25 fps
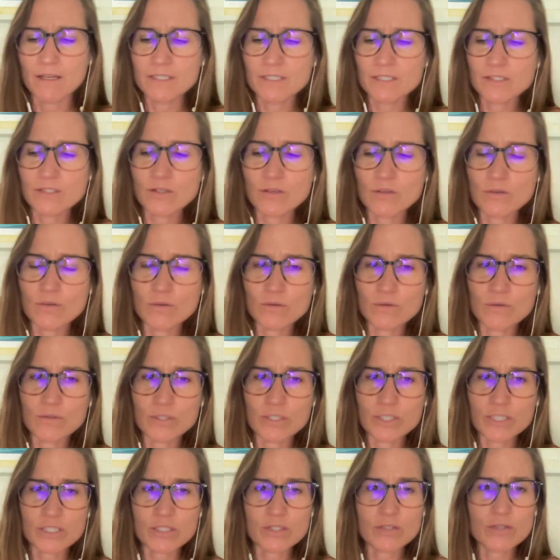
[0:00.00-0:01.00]
So
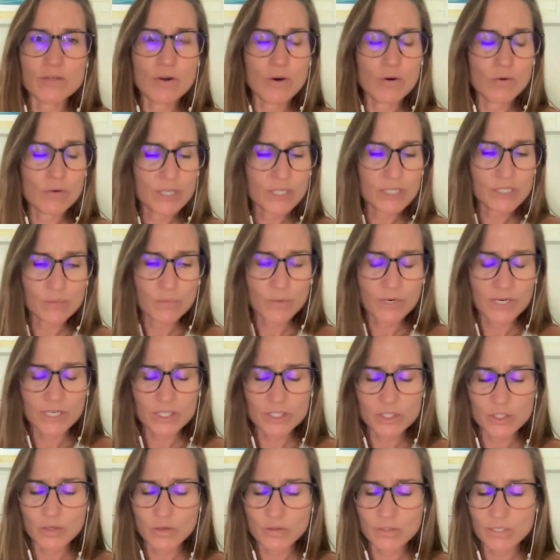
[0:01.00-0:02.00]
just notice where
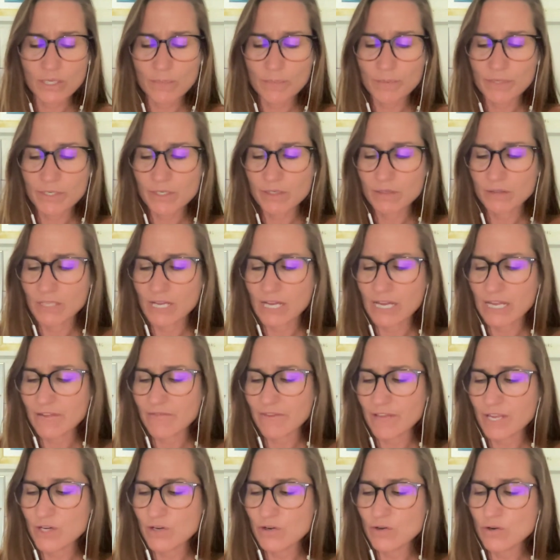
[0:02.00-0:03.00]
it shows up in your
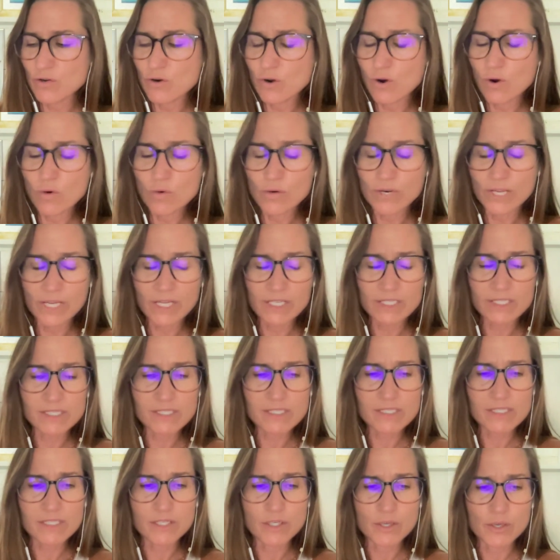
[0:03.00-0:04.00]
life and
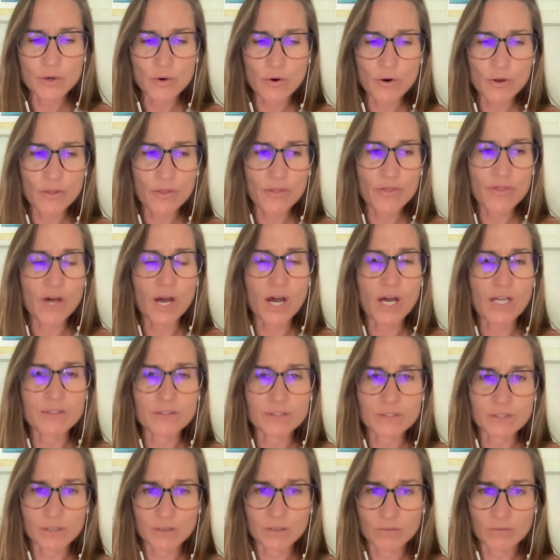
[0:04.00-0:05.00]
notice your
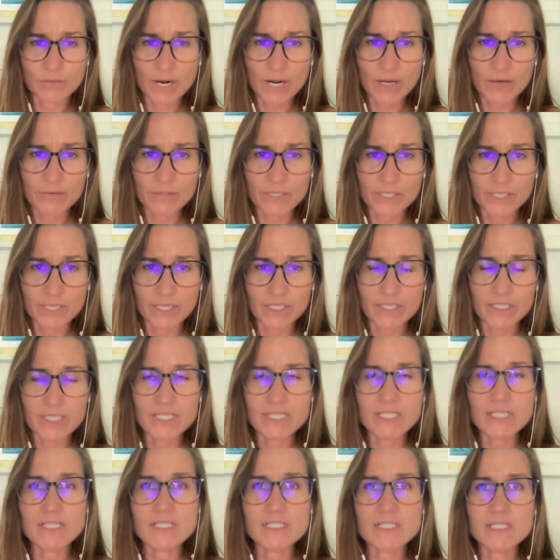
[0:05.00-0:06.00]
thoughts around it.
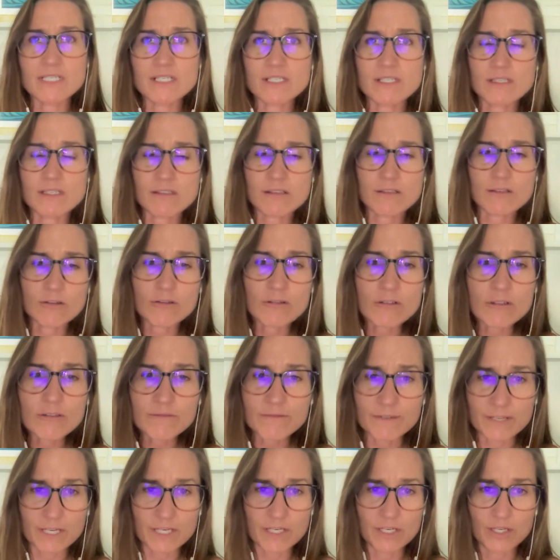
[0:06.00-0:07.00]
Is it
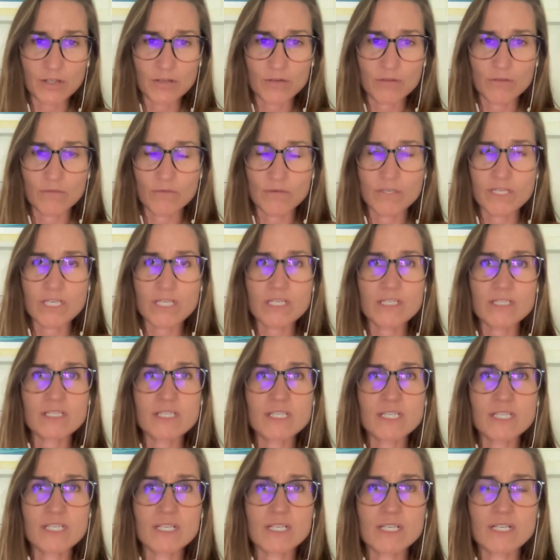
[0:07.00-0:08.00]
serving you?
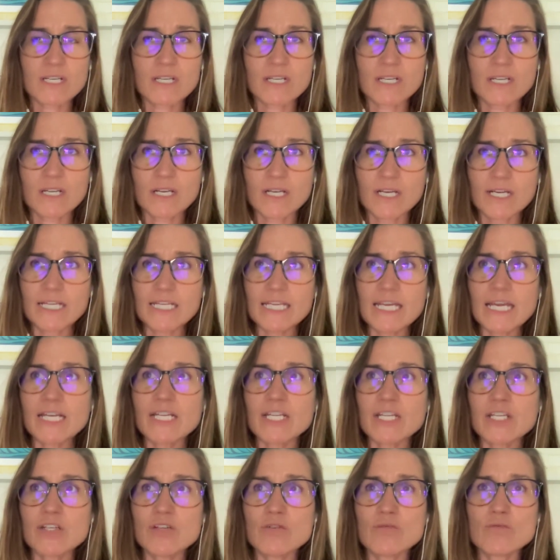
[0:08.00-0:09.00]
Is it
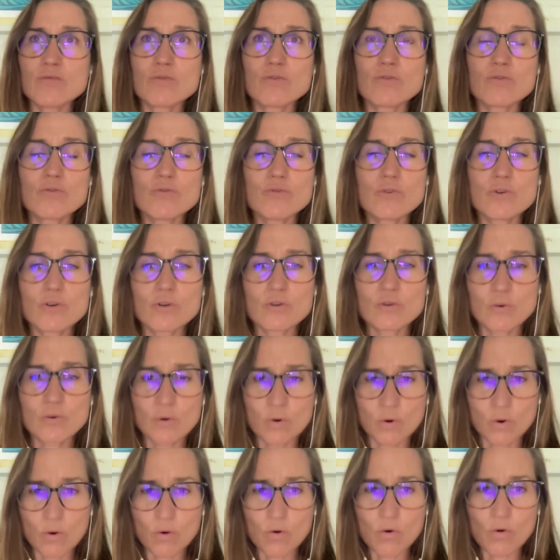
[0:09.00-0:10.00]
getting you to your
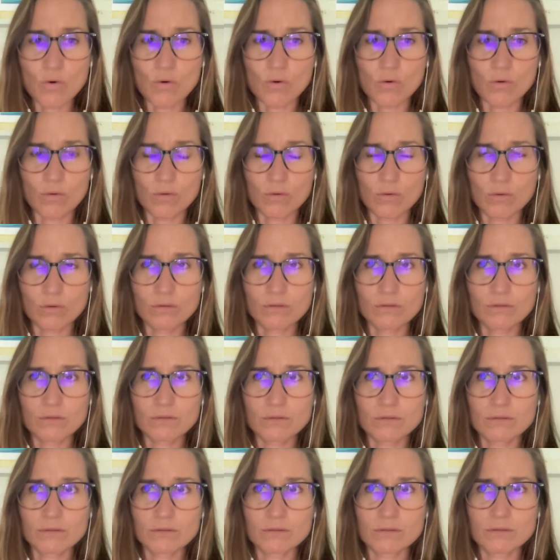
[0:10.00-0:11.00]
goal?
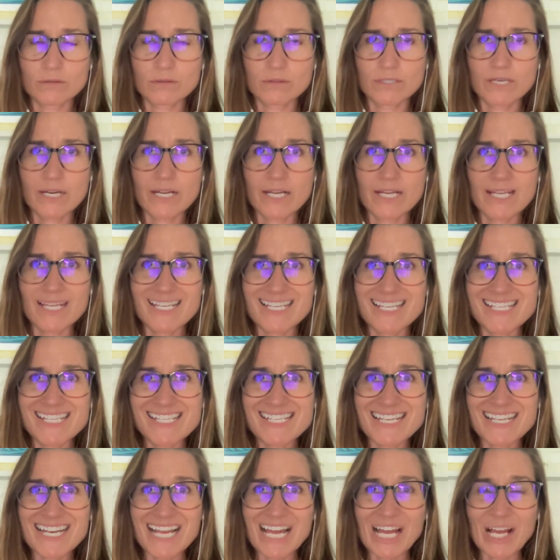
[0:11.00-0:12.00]
Right?
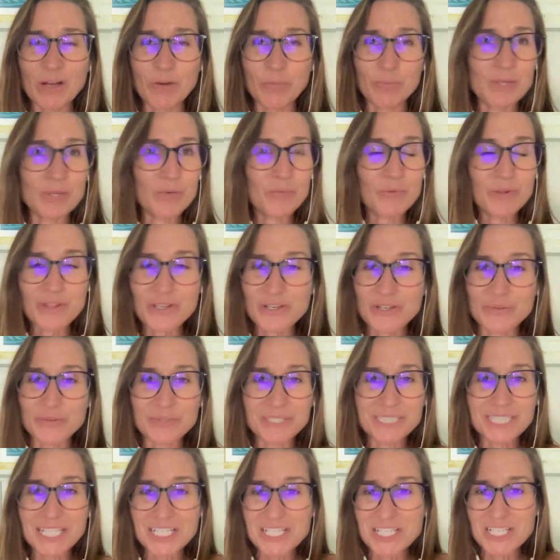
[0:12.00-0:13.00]
Is it helping with your
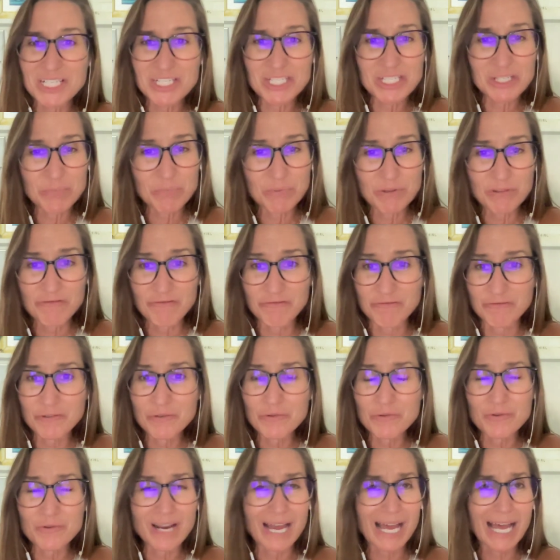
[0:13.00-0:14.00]
relationship with
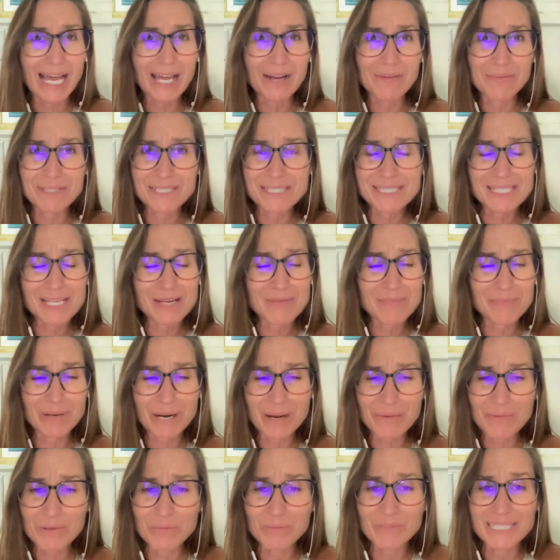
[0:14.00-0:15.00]
food? I would say
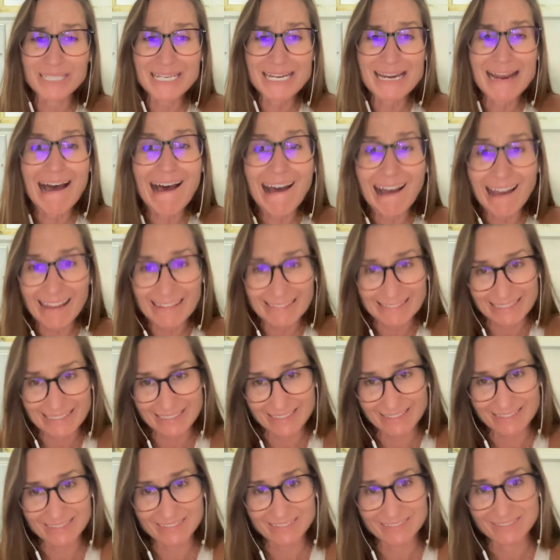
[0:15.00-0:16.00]
probably not.